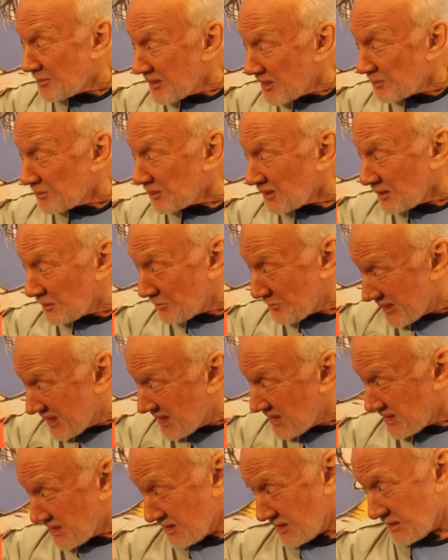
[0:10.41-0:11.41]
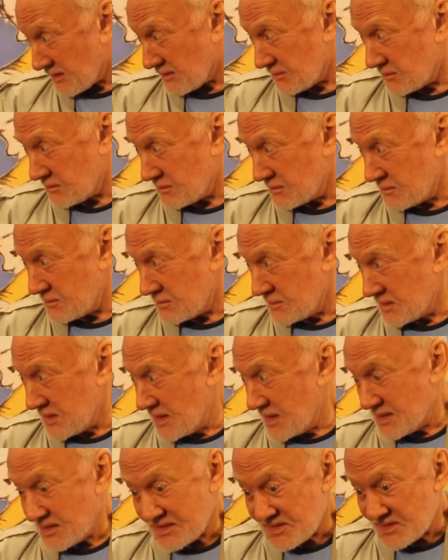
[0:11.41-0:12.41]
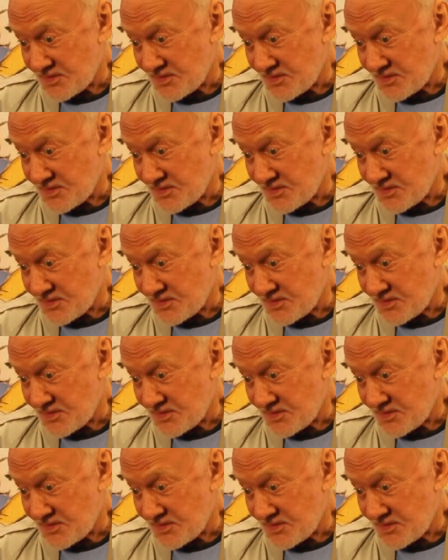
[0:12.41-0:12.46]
people have been there. It's